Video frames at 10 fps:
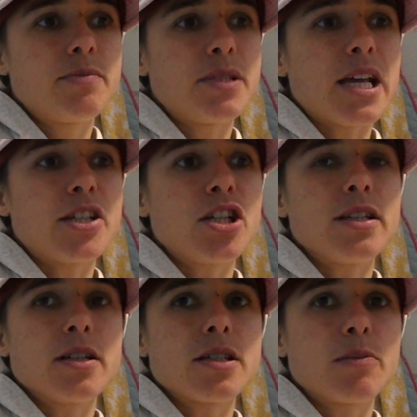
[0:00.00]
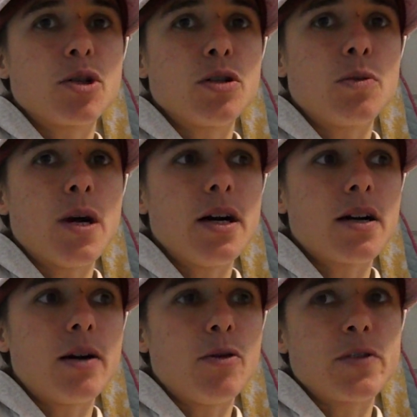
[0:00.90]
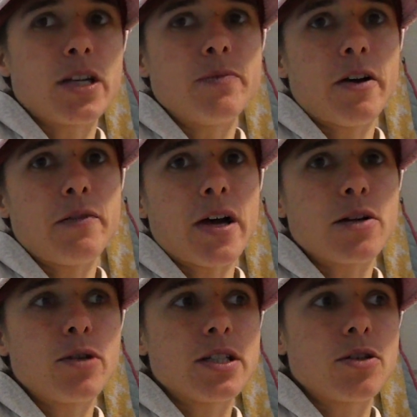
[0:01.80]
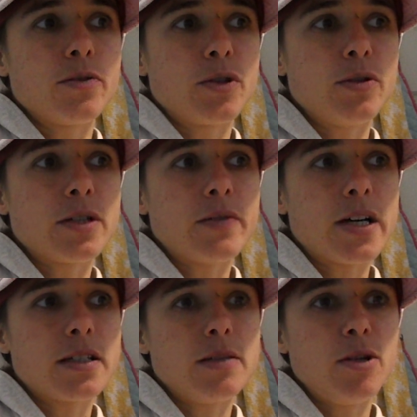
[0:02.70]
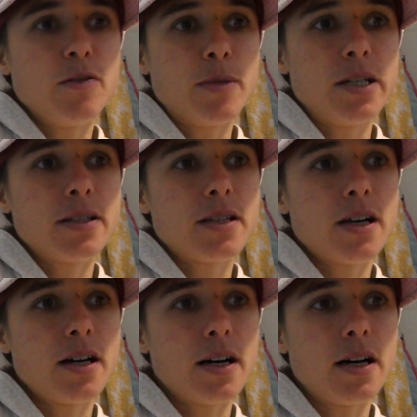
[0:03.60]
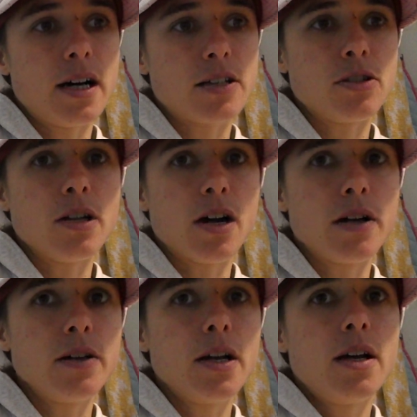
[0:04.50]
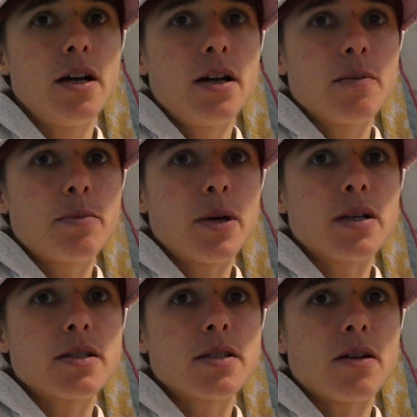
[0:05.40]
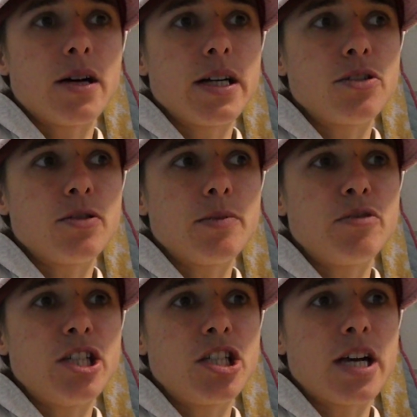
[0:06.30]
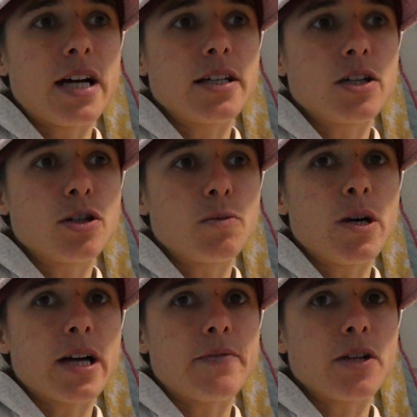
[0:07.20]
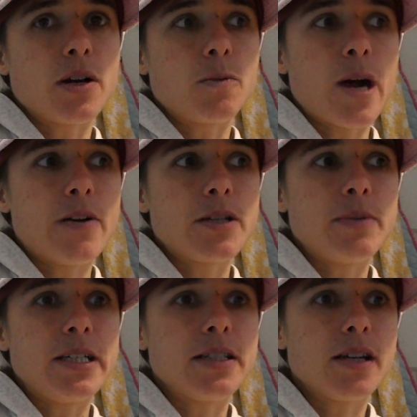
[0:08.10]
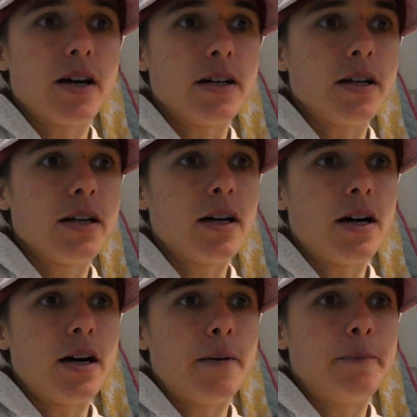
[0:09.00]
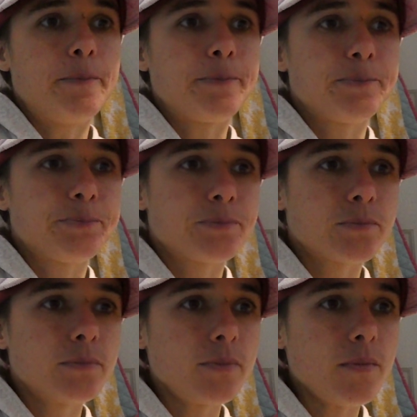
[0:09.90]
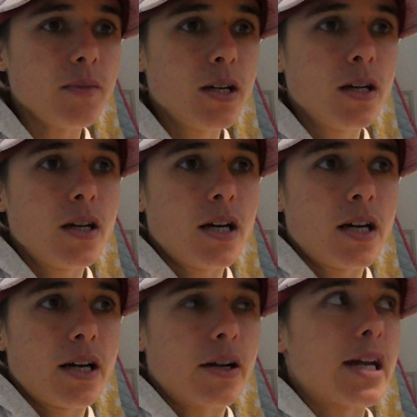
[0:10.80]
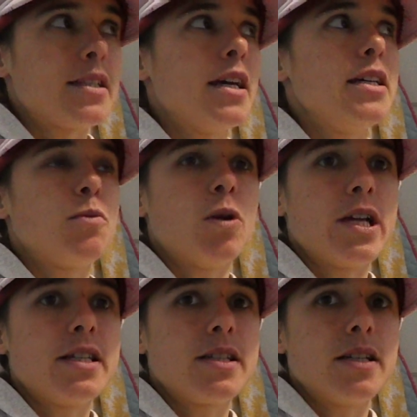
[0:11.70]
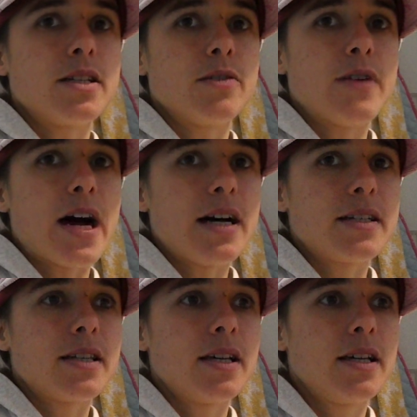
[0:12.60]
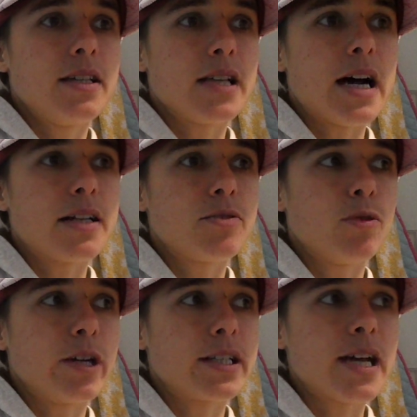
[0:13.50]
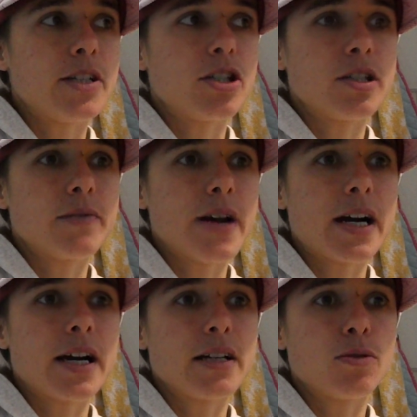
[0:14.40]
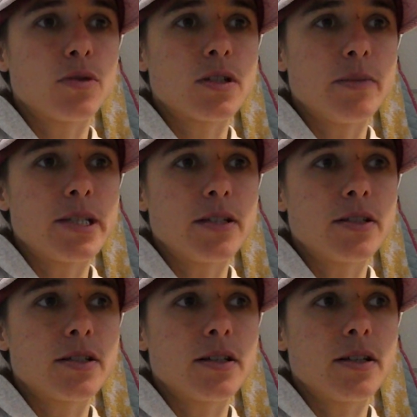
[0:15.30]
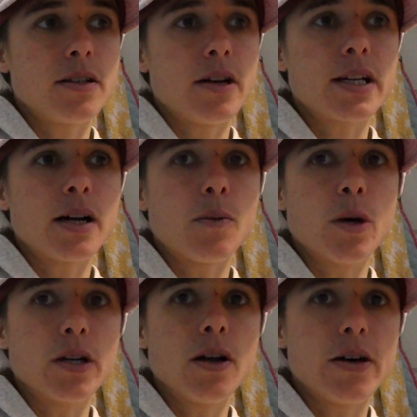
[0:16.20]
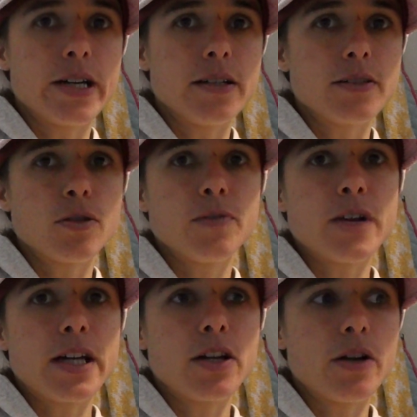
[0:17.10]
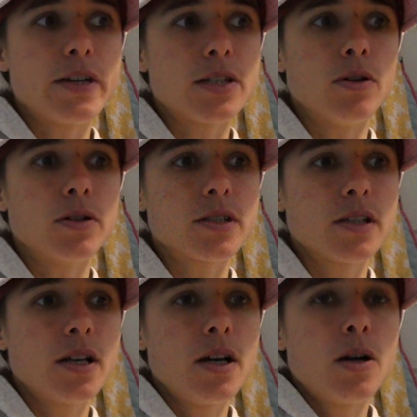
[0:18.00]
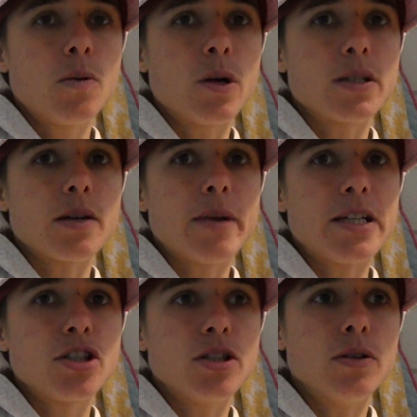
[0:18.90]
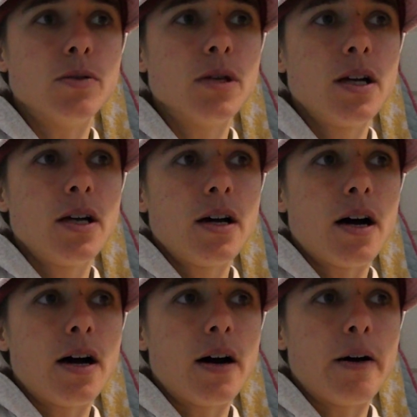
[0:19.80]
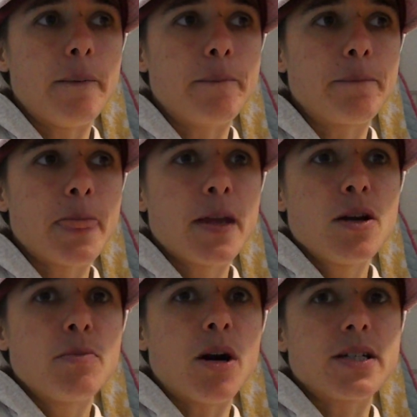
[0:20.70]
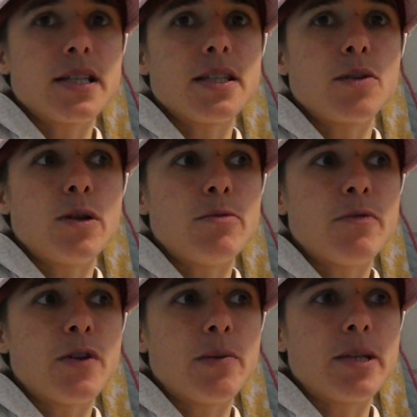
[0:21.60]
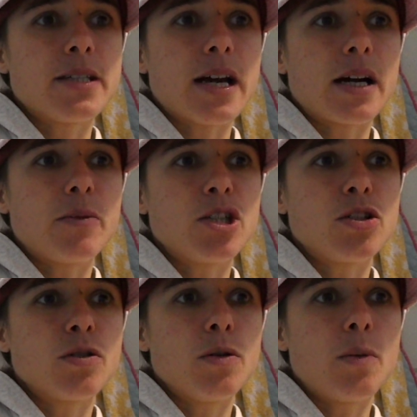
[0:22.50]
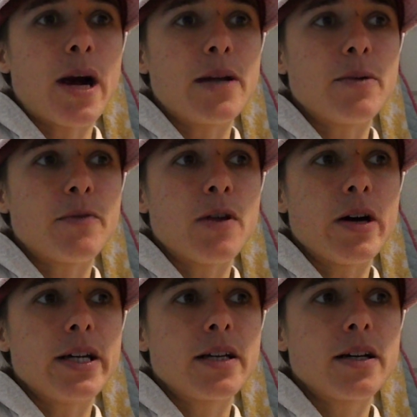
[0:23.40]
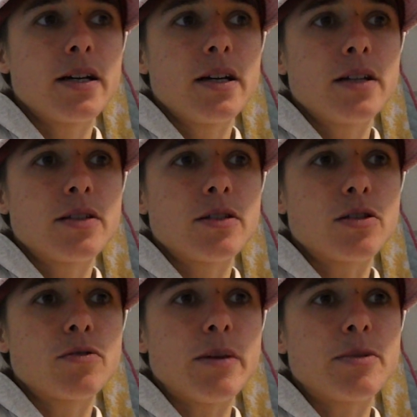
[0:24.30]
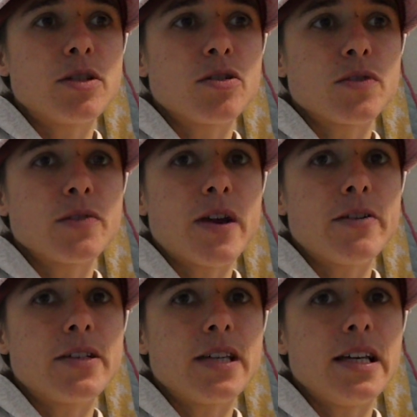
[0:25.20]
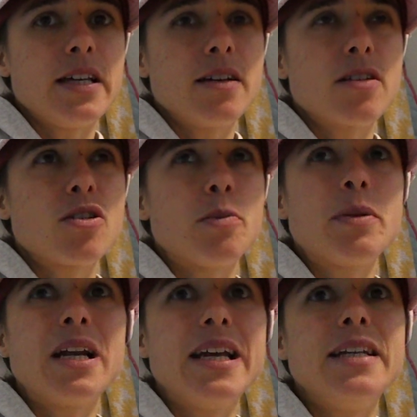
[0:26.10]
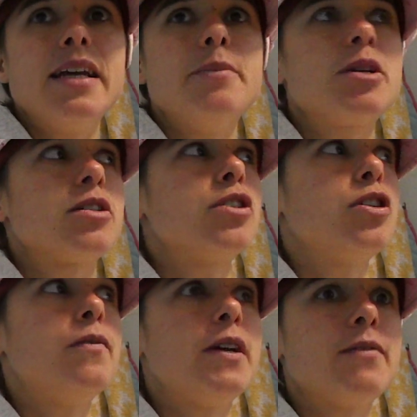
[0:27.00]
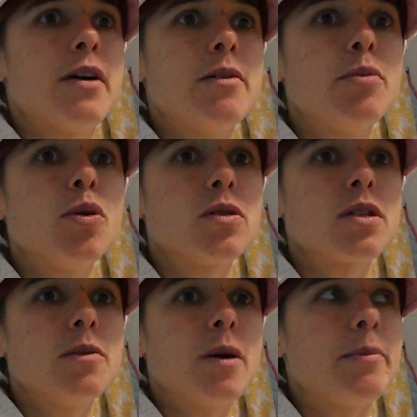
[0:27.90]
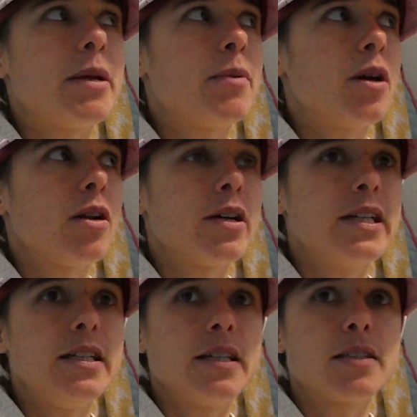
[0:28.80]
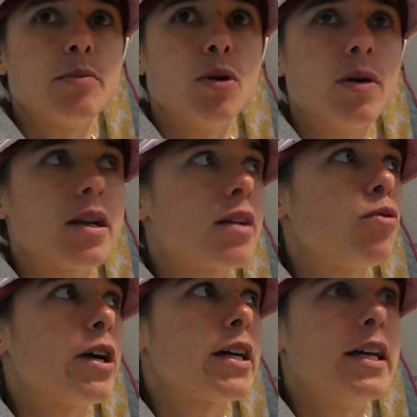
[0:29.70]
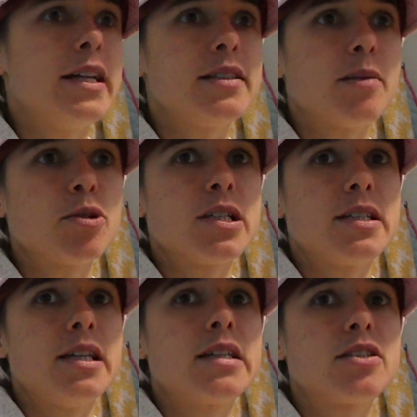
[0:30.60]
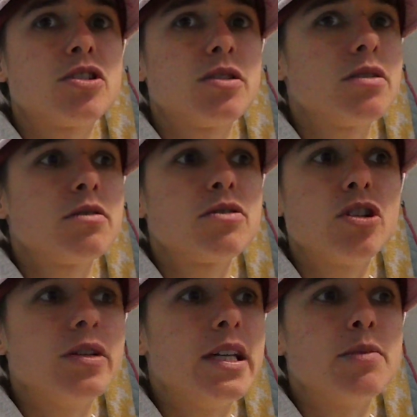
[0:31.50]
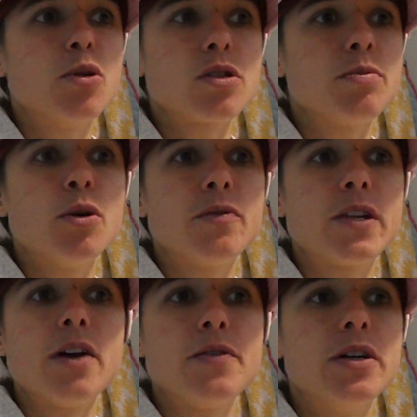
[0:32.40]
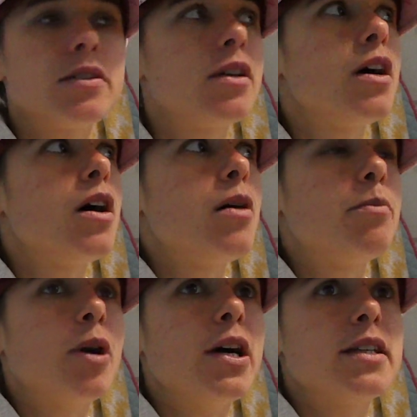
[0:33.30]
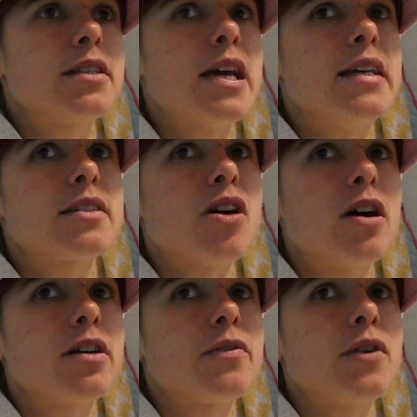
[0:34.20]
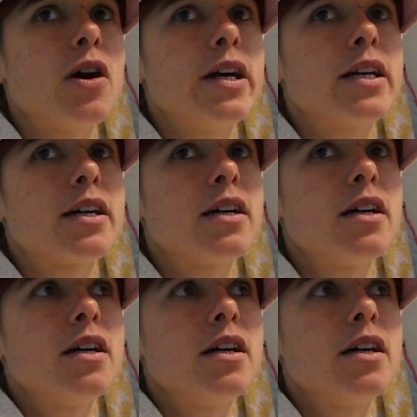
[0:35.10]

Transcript: potentially done some good work. Obviously, I'm very, very critical of the neurodiversity movement, as you know, but I do appreciate the good work they've done where it's been done. And I guess that is one instance of that, is that drawing attention to the fact that autism isn't like a one-line sort of thing, you know, it's not one-dimensional. But I disagree with them in saying that we should do away with, like, descriptors of severity completely, because I do think they're important when people are, like, needing support, and quite clearly some autistics do need more support than others. But it's kind of like